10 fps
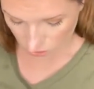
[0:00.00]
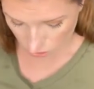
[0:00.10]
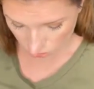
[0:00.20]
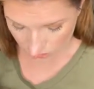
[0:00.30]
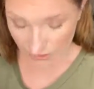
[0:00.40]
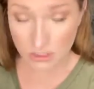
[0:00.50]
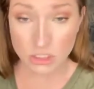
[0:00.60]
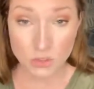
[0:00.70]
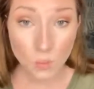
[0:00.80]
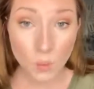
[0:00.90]
do that and
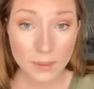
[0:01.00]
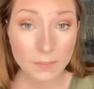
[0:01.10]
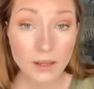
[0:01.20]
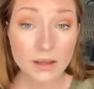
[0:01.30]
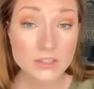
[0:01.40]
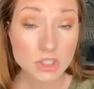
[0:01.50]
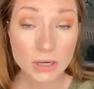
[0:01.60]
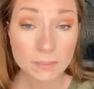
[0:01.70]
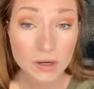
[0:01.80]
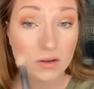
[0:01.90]
just wipe it,
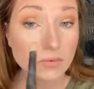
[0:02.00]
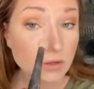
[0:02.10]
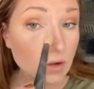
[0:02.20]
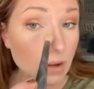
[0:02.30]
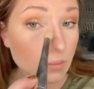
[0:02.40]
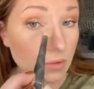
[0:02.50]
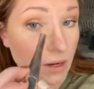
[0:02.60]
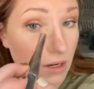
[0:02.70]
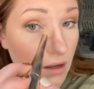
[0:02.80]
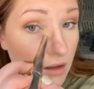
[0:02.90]
scrape it off, and it'll come
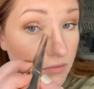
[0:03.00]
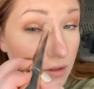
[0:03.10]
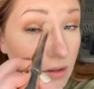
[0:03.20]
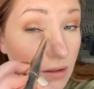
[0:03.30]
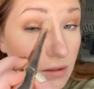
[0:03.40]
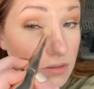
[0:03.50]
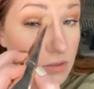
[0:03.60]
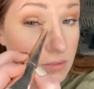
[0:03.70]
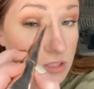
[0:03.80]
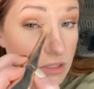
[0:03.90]
right off.
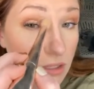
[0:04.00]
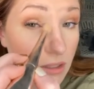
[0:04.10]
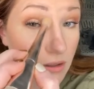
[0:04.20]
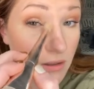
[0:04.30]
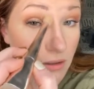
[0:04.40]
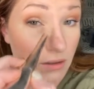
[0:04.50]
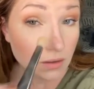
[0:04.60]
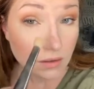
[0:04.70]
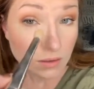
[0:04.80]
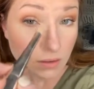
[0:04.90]
So I'm just gonna
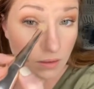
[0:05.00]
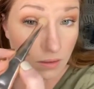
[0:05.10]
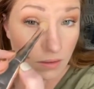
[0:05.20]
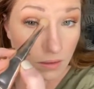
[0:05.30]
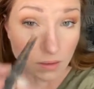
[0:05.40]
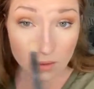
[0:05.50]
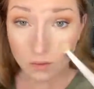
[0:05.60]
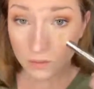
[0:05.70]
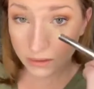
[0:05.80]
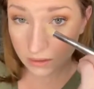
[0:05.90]

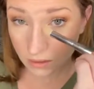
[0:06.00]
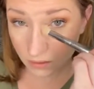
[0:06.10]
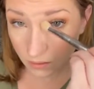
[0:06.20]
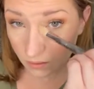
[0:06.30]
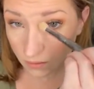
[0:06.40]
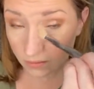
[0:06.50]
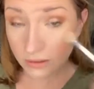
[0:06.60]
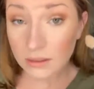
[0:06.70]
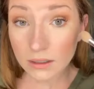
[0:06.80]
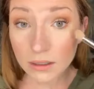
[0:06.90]
go right there and
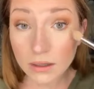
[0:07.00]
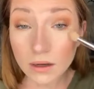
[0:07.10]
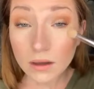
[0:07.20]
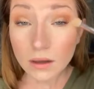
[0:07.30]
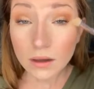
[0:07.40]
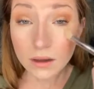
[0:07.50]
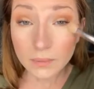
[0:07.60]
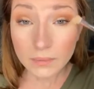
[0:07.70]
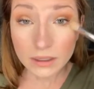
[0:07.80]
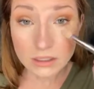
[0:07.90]
right there
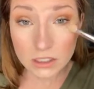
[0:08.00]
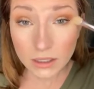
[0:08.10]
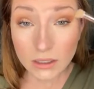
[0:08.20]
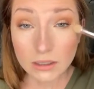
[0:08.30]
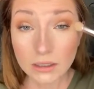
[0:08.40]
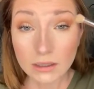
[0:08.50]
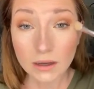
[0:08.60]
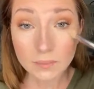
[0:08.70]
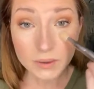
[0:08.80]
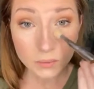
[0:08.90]
and make sure I cleaned
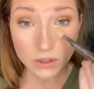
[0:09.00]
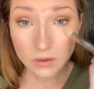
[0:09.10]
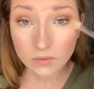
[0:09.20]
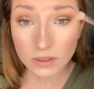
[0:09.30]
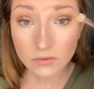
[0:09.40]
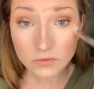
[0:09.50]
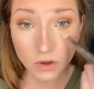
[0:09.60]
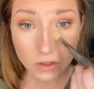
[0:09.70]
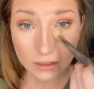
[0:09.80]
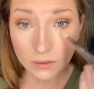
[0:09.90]
up and we don't have any
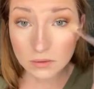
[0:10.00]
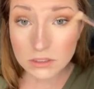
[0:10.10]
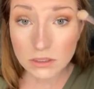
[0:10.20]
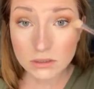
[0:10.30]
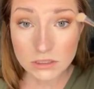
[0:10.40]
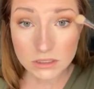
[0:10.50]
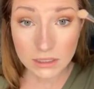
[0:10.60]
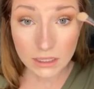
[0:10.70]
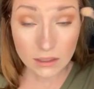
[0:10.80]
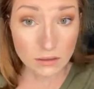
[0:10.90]
fallout
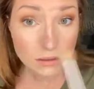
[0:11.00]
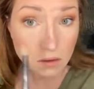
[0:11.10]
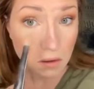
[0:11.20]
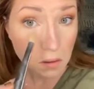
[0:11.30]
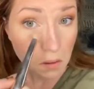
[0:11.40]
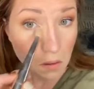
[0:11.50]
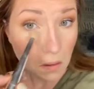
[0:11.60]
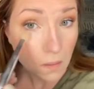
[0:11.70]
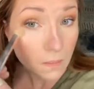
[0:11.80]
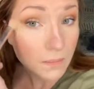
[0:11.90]
underneath
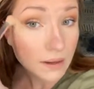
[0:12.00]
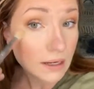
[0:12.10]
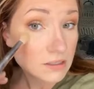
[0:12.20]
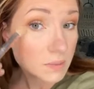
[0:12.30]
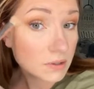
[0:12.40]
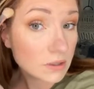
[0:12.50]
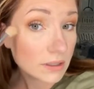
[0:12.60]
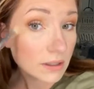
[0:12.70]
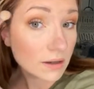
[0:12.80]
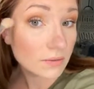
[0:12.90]
my eyes. But
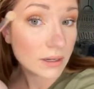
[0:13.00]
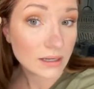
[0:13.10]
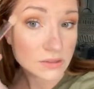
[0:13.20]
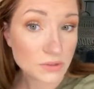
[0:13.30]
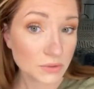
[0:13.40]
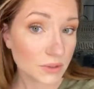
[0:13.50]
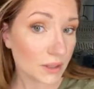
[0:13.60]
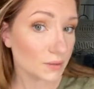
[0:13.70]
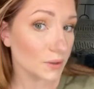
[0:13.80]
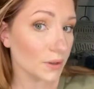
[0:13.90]
look at how natural
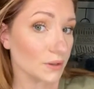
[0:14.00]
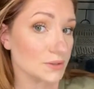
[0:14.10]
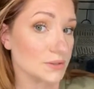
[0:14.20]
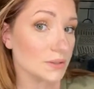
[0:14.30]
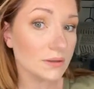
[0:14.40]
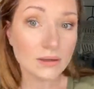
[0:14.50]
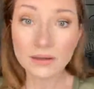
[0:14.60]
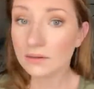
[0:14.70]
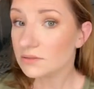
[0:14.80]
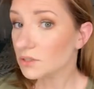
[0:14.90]
that looks.
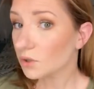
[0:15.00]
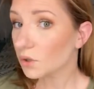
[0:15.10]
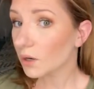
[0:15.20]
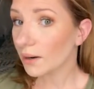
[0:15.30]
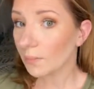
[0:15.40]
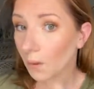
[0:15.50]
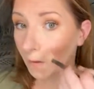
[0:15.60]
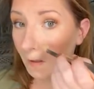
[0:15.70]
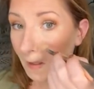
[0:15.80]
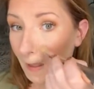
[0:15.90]
It's incredible.